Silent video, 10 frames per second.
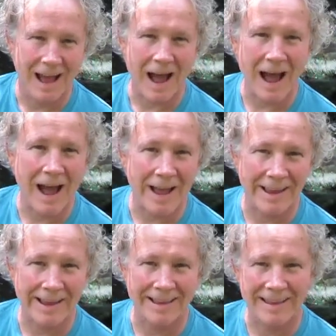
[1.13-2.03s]

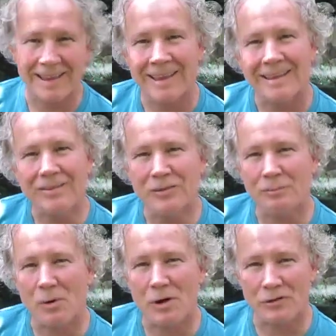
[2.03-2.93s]
Hi, this is
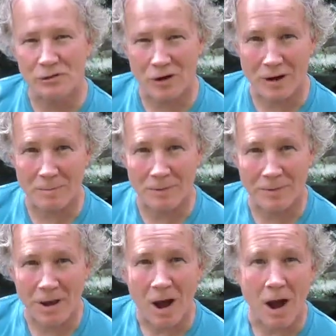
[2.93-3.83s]
Bart Sharp,
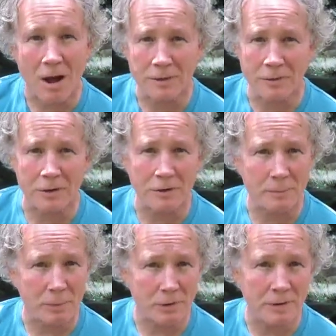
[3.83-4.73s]
author of the
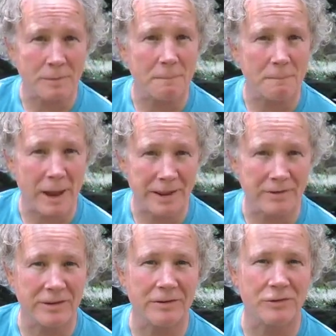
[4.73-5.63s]
book
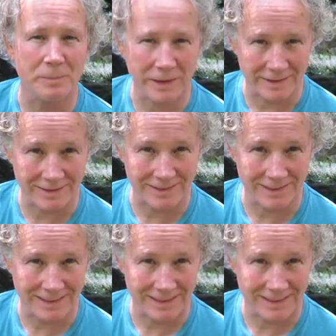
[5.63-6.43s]
Magic Speaks.